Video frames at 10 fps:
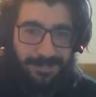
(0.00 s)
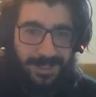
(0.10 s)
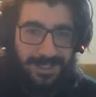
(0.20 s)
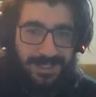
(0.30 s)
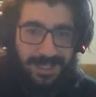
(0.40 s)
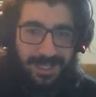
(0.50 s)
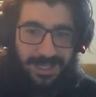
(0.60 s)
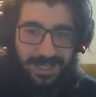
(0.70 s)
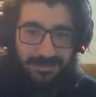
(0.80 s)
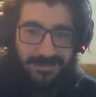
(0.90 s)
because
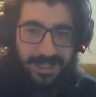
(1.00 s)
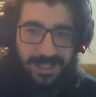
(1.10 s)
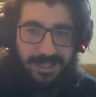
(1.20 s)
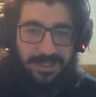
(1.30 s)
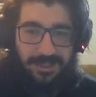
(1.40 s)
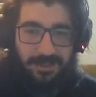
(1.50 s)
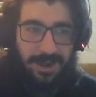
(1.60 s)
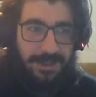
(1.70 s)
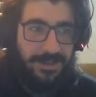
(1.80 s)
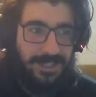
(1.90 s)
like I've done
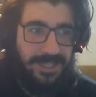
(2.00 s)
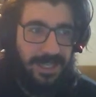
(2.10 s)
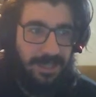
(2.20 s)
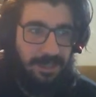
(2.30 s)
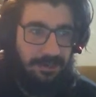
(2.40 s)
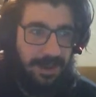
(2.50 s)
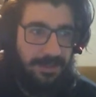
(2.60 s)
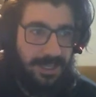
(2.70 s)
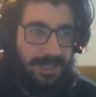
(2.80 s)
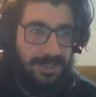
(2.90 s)
graphic design
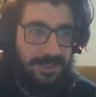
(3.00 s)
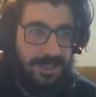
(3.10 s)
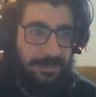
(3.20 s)
throughout the years.